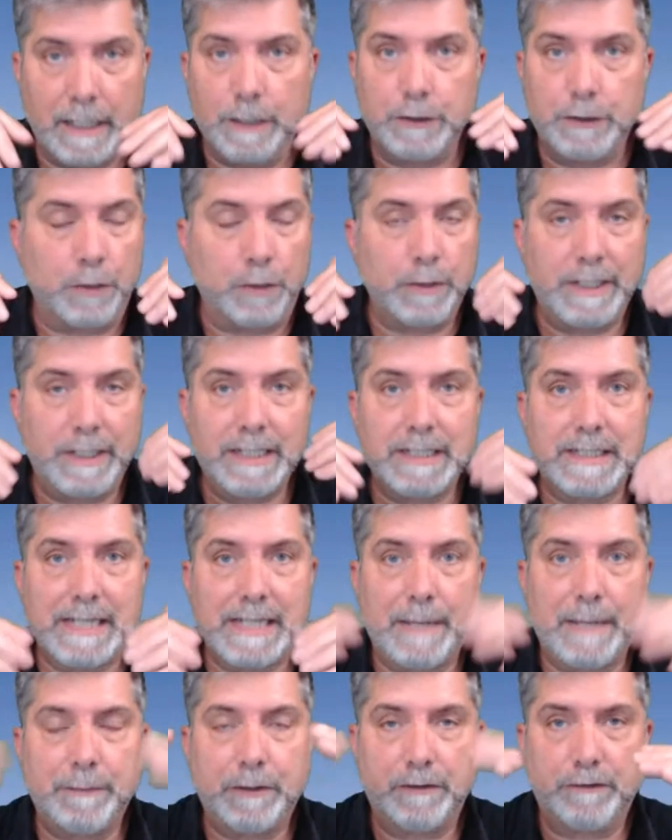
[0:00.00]
Don't
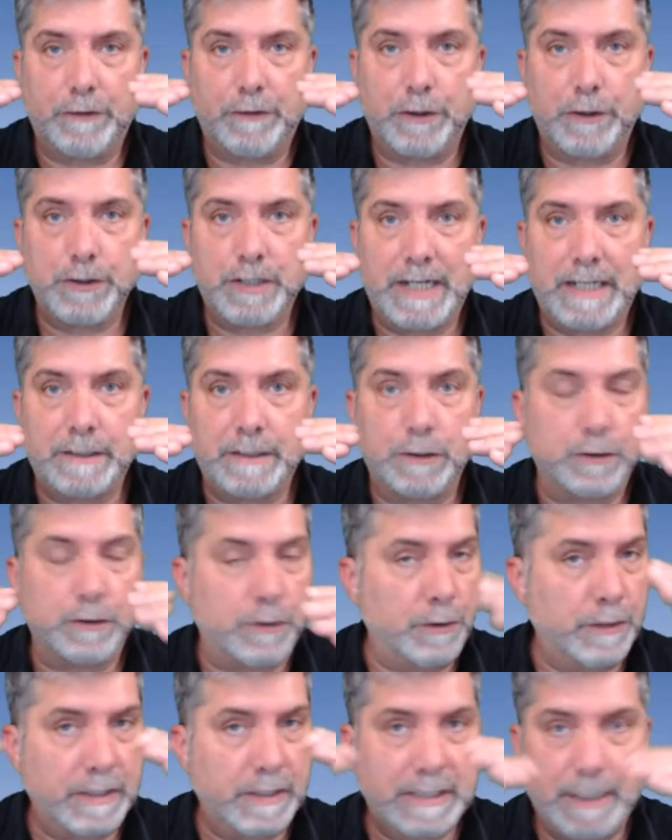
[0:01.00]
accept the first answer.
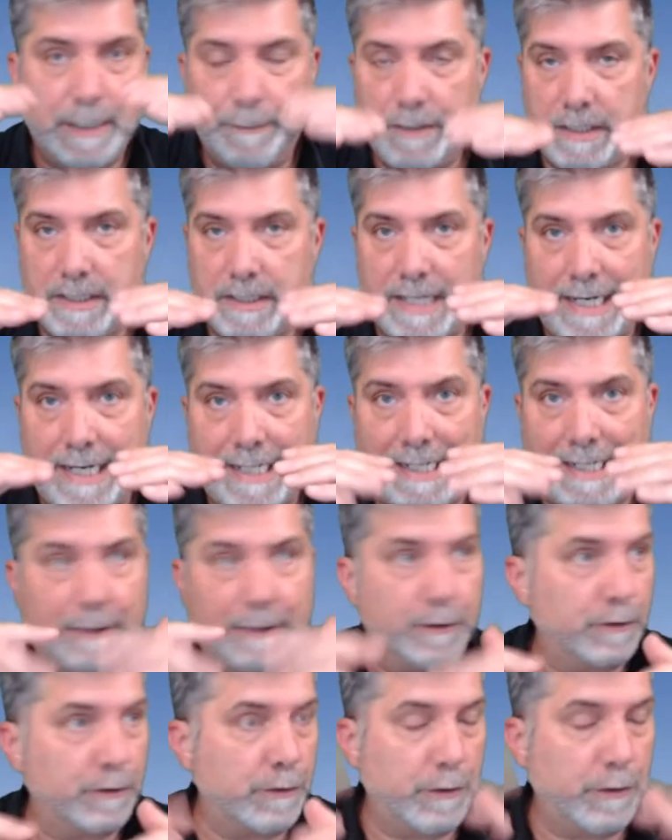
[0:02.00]
Don't accept the second
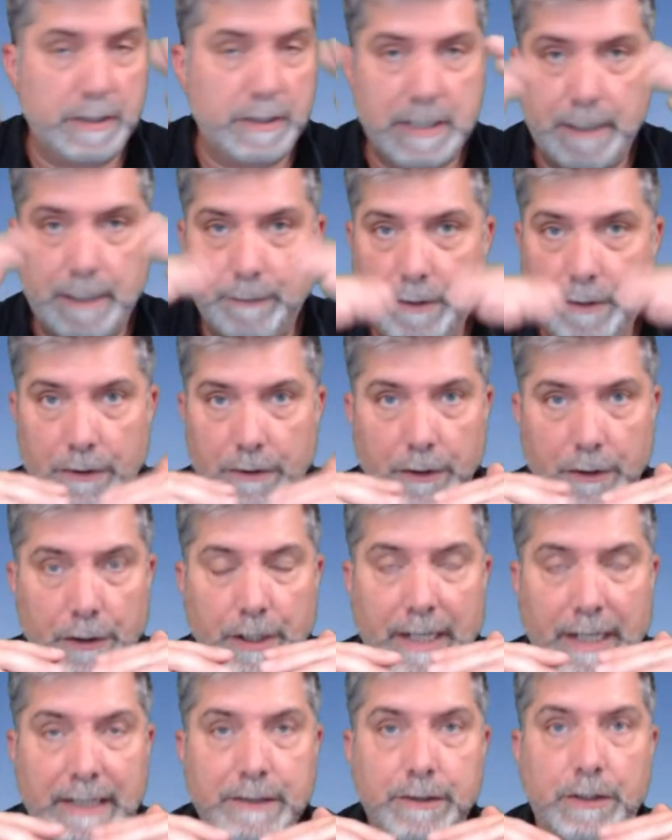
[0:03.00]
answer. Don't accept the third
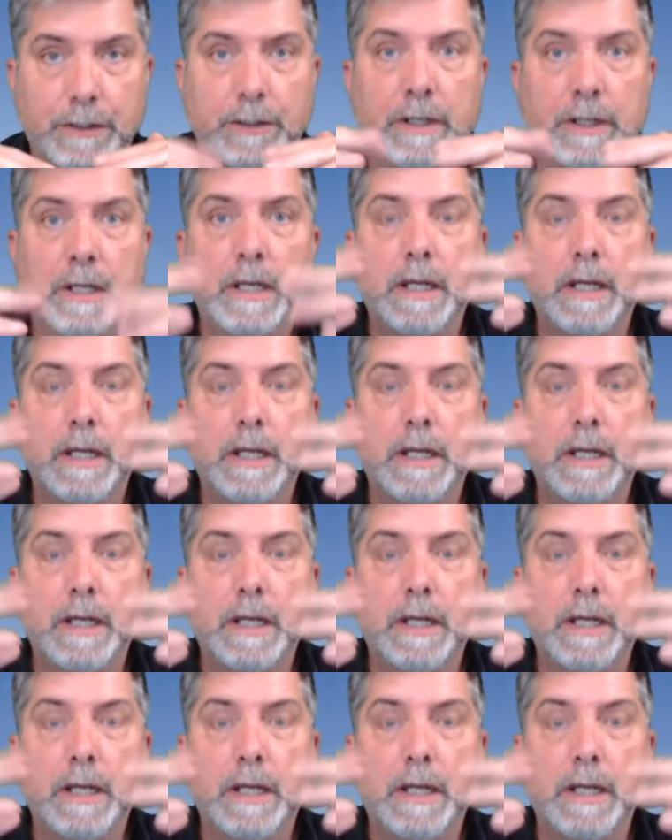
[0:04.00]
answer.